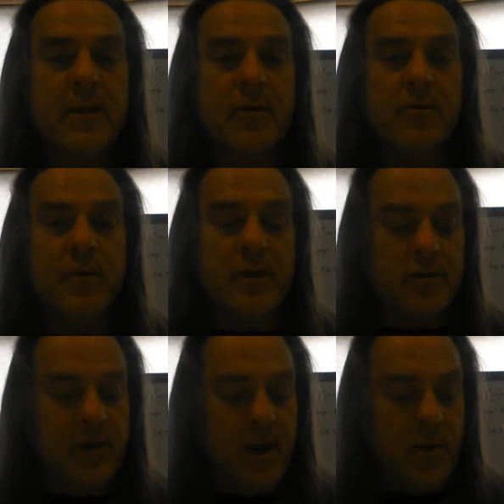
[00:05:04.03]
those rates
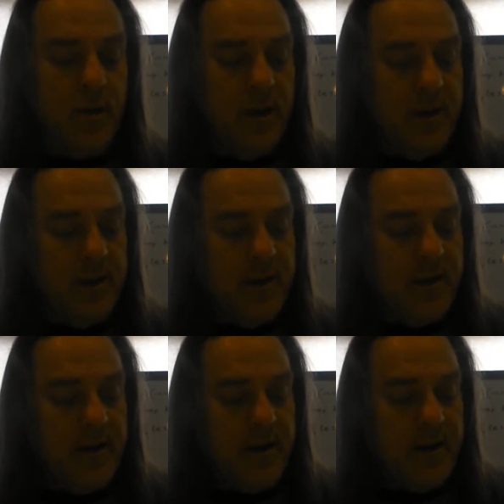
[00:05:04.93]
are equal.
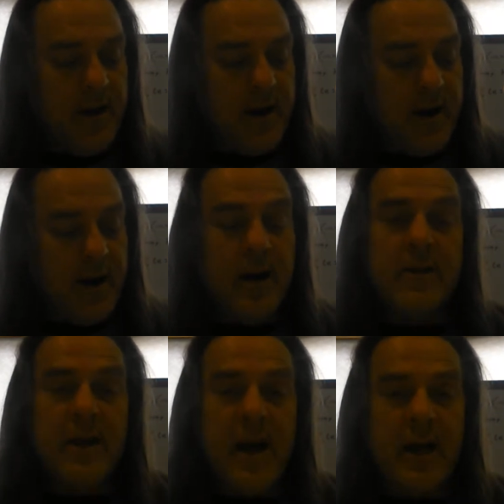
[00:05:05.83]

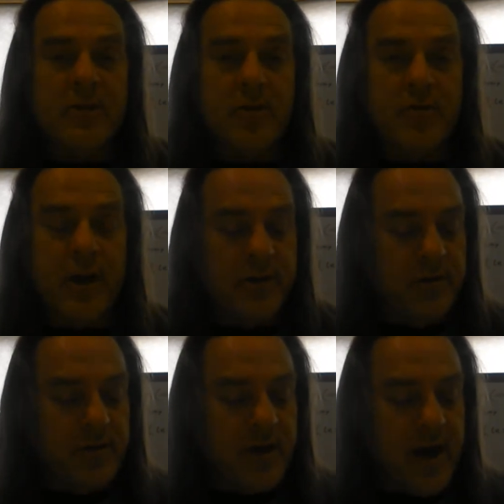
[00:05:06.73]
The
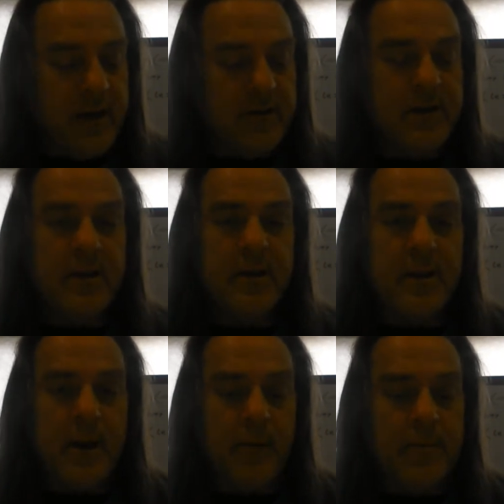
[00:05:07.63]
concentrations are constant.
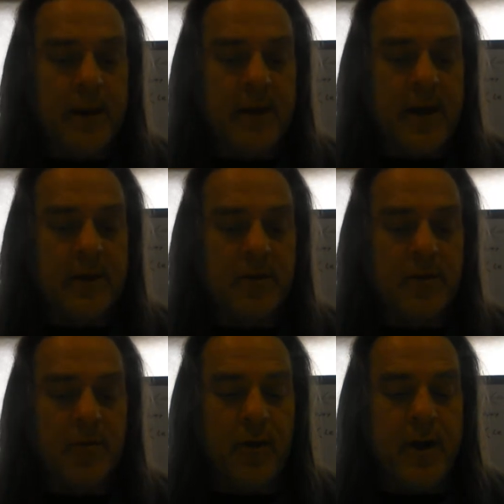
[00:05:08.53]
That would make the answer
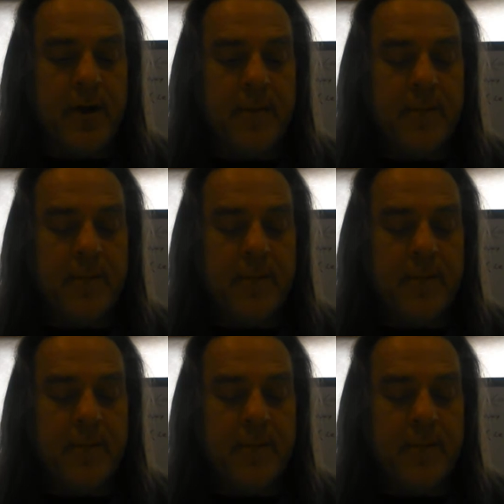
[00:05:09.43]
3.